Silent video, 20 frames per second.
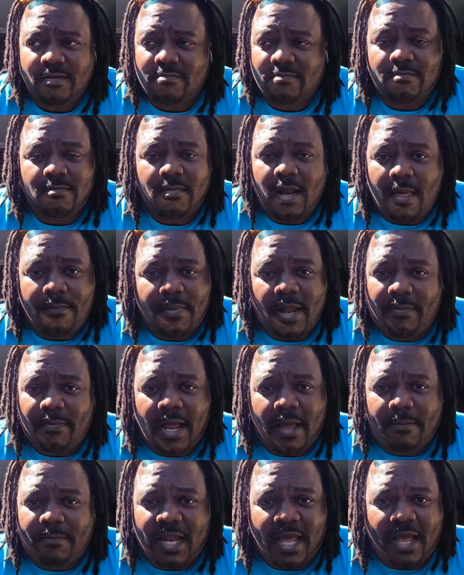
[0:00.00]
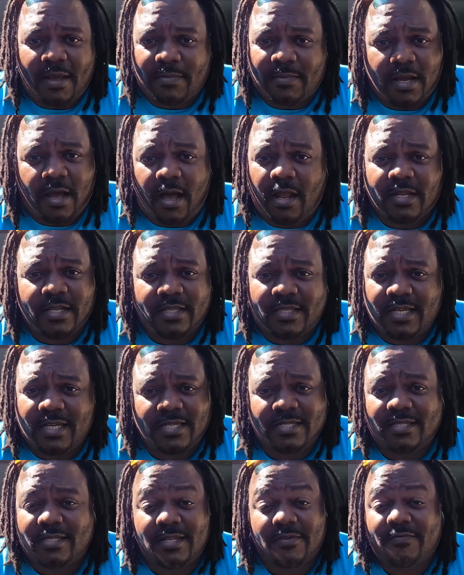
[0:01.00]
blah, blah, blah, blah. I'm calling
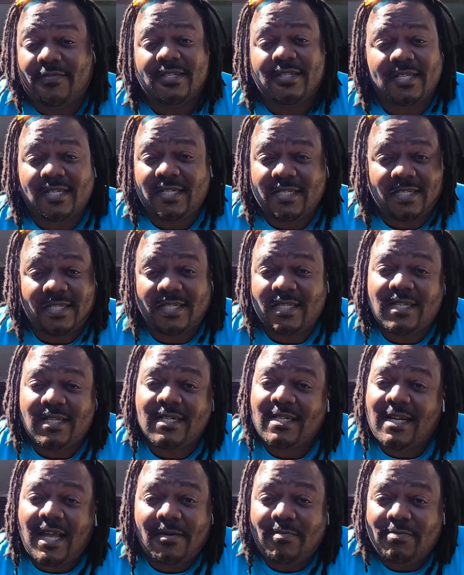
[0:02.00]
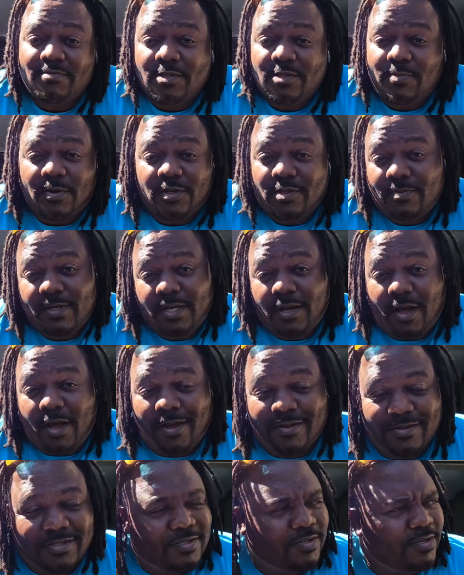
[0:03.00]
things different things that they're not supposed to be
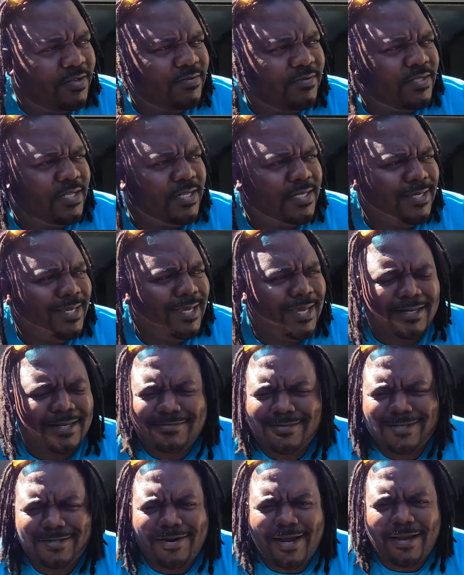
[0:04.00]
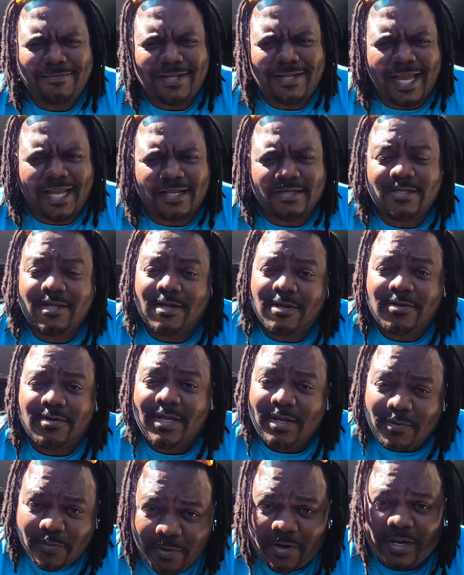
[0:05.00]
called. So I was like, yeah, scrap that. So
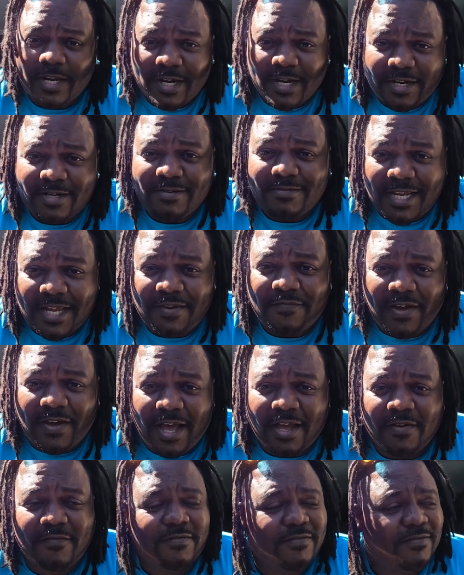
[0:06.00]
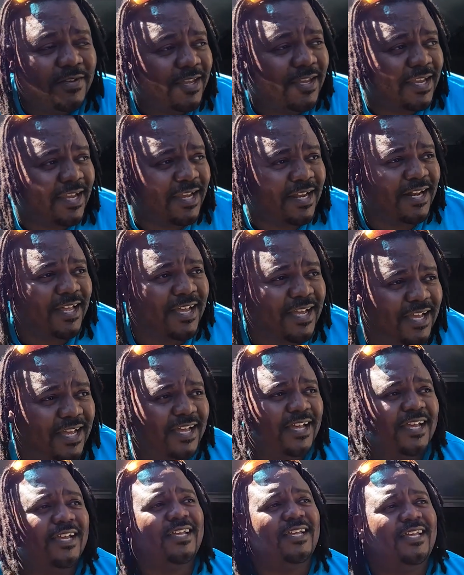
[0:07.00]
we're here, day 5. And,
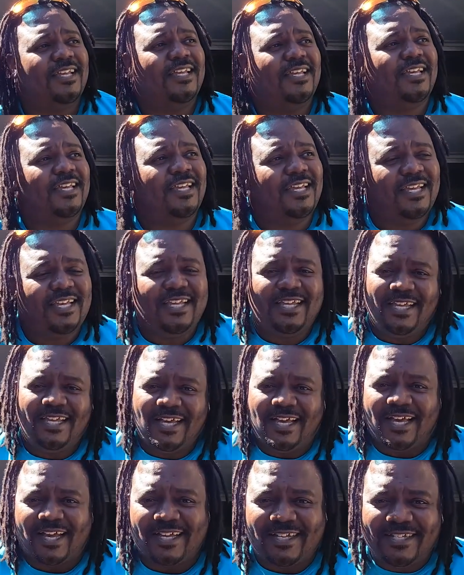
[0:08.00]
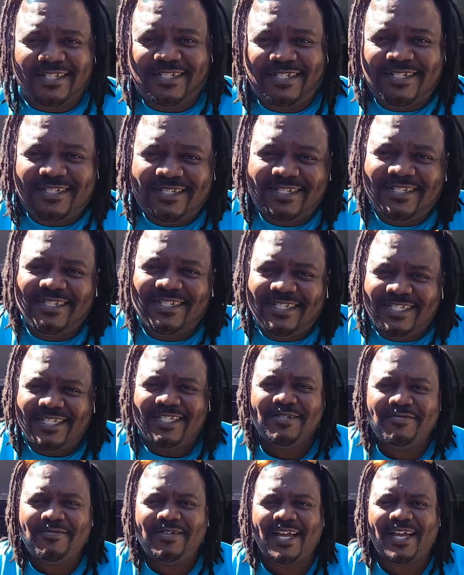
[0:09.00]
yeah, let's
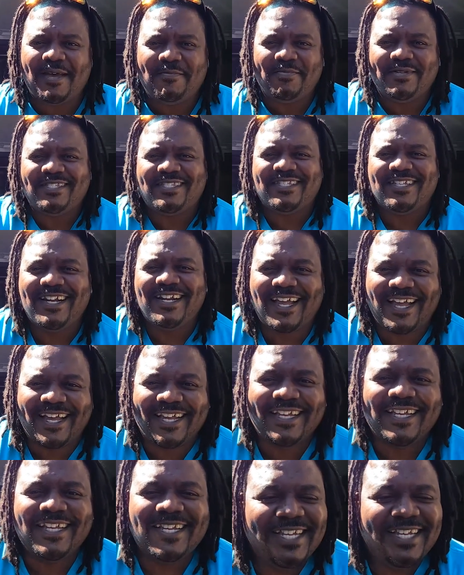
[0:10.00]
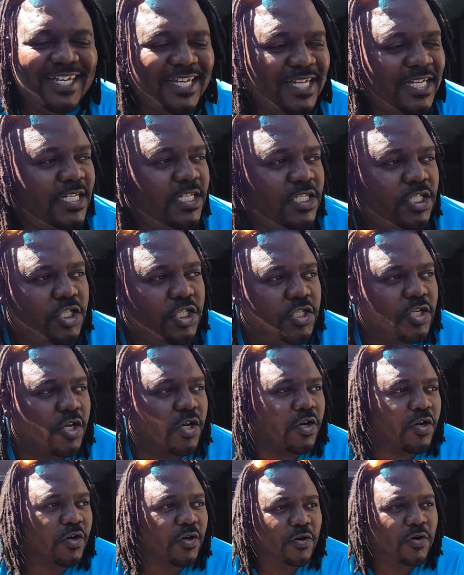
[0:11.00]
see what happens today.
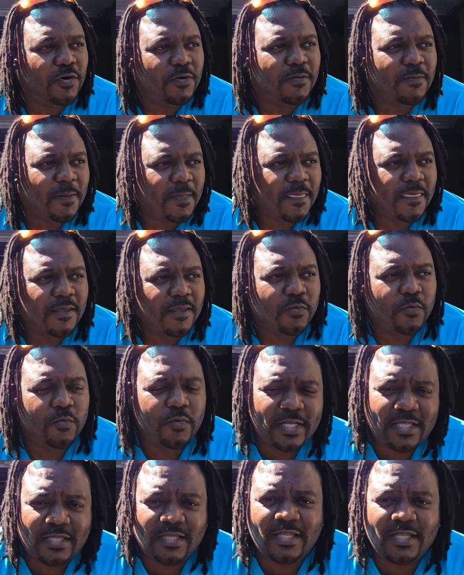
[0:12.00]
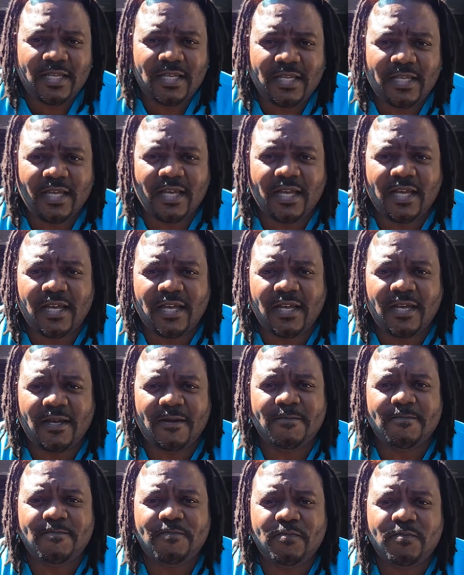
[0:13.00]
So with
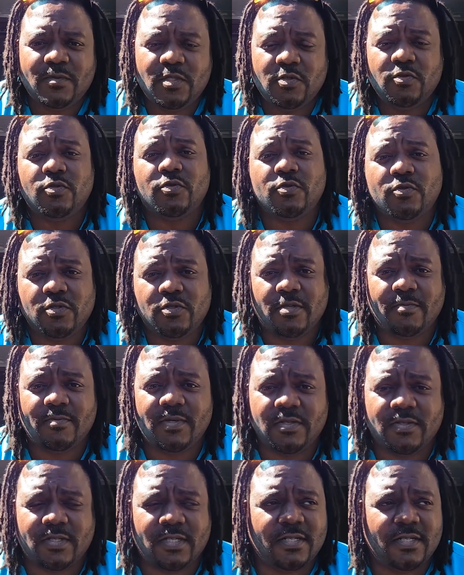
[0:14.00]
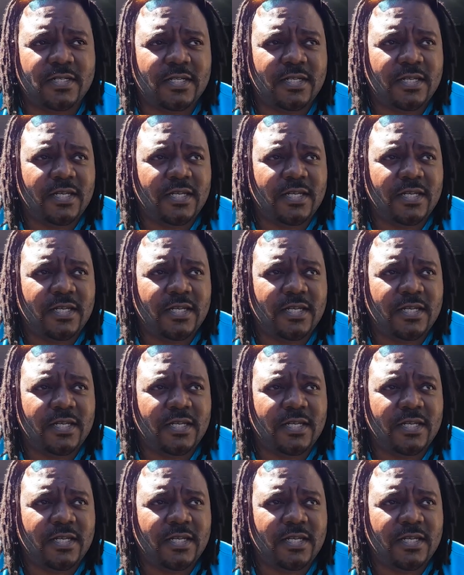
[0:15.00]
the new tools I'm using,